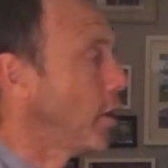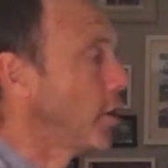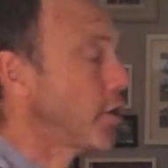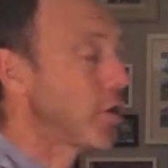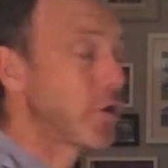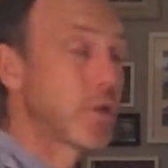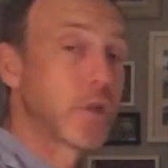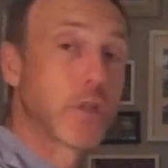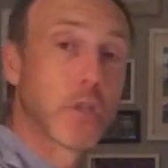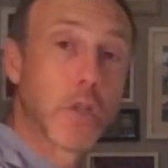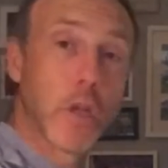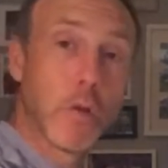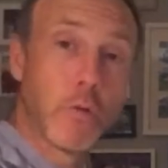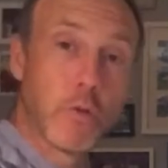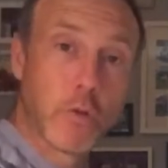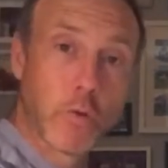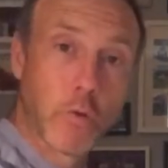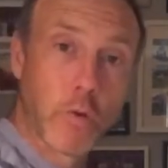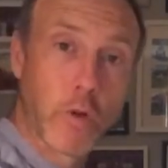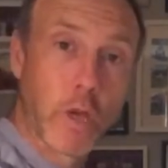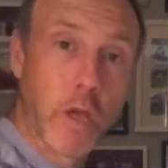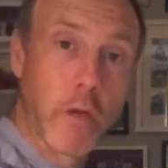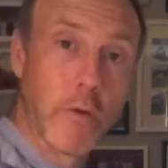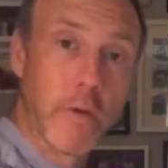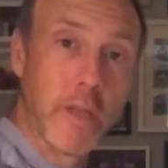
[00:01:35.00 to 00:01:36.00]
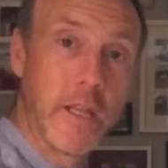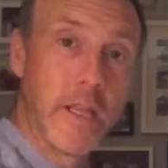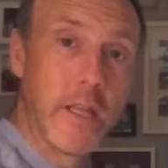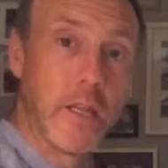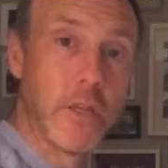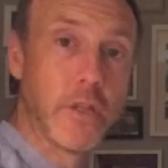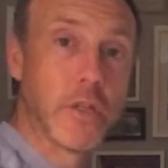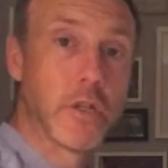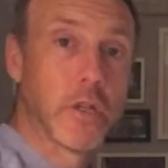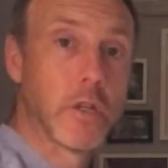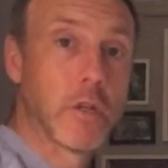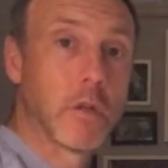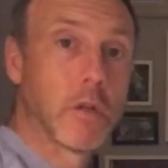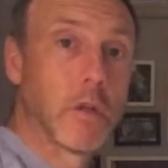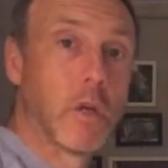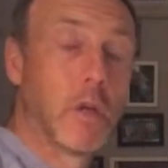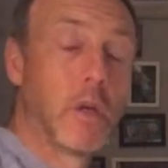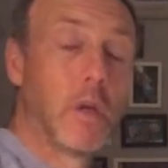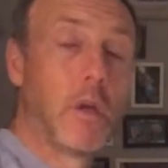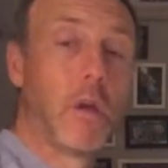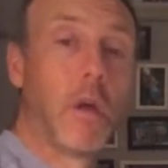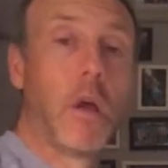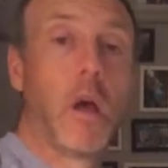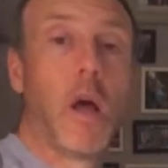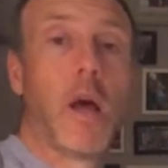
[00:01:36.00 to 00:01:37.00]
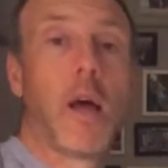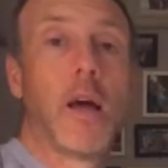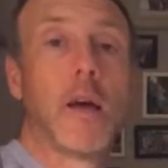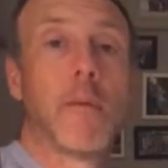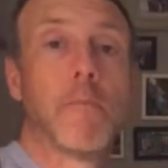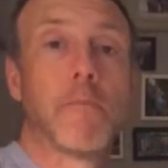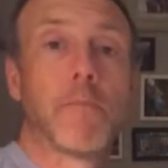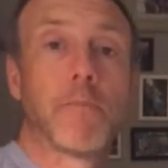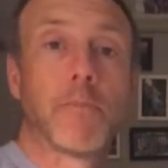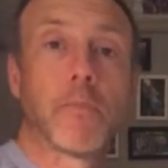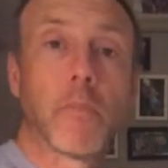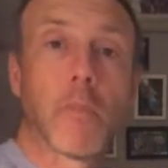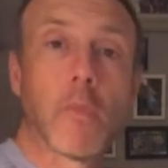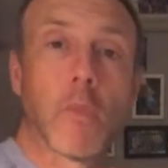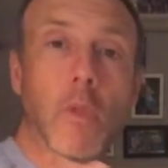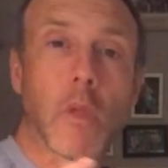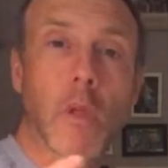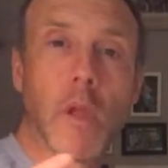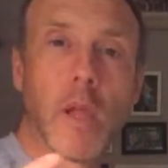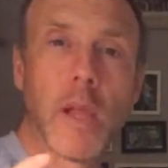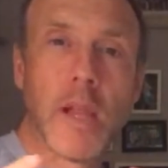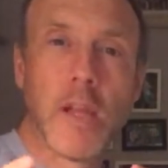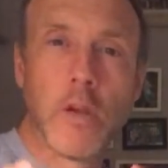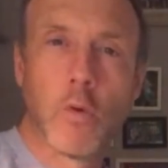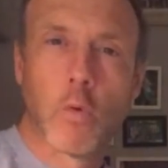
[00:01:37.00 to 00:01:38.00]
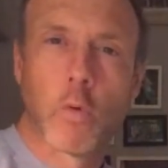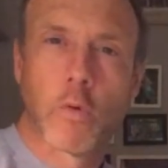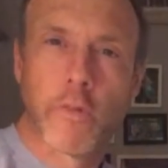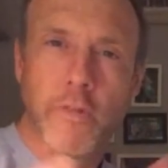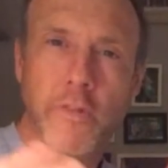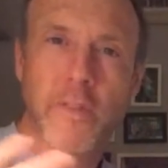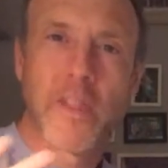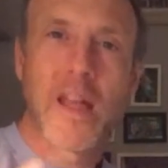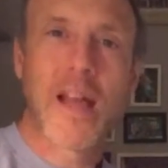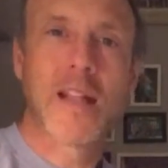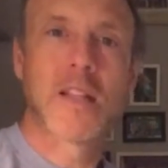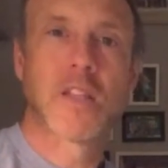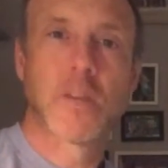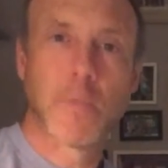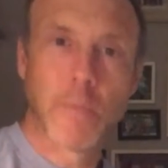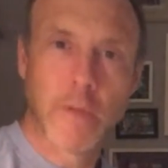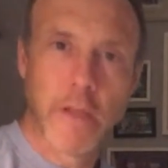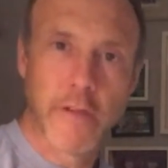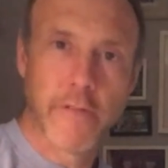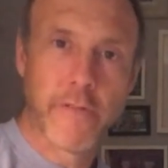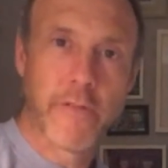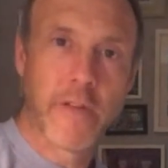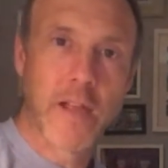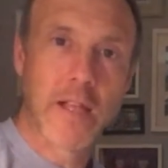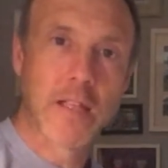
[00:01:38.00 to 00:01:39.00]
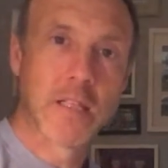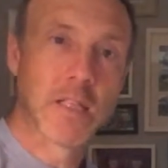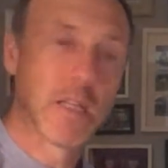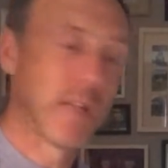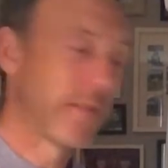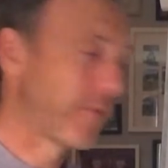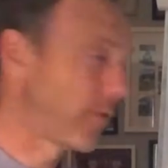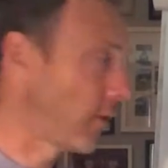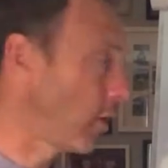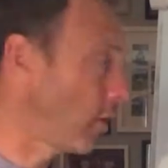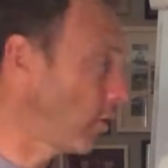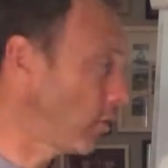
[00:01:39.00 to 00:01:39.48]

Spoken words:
Social cohesion, in order for that to be effective,